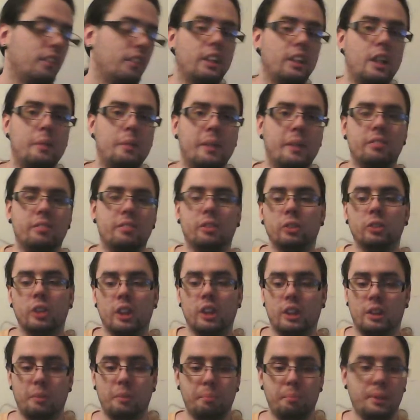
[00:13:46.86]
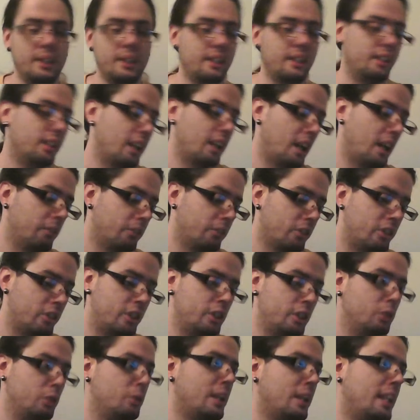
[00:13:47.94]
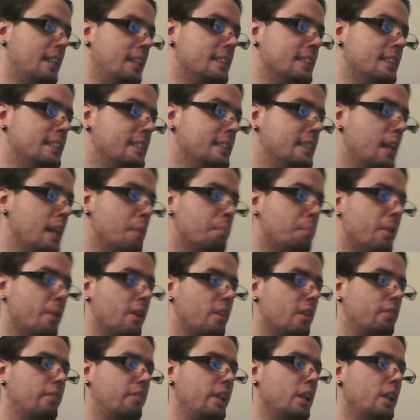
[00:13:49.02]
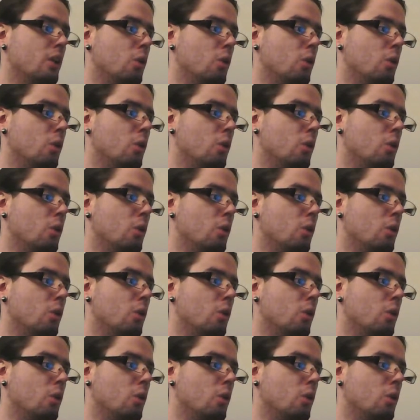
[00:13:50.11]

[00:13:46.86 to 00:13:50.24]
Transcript: Got to make a phone call. But I will see you guys in that part of the video.